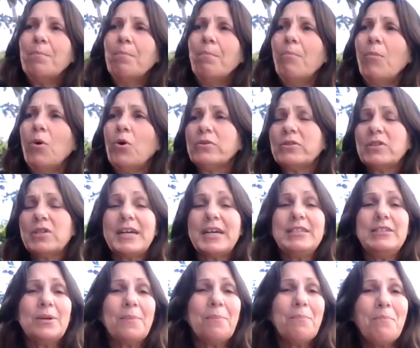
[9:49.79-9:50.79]

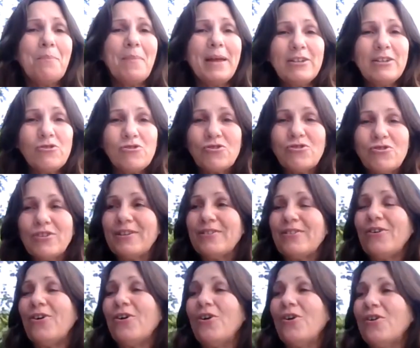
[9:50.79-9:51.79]

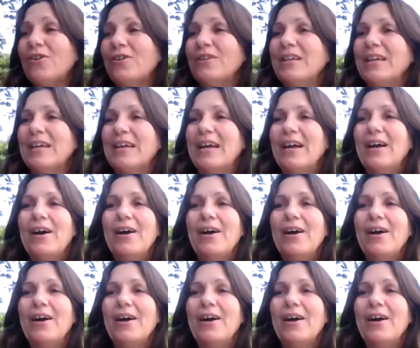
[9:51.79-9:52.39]
multidimensional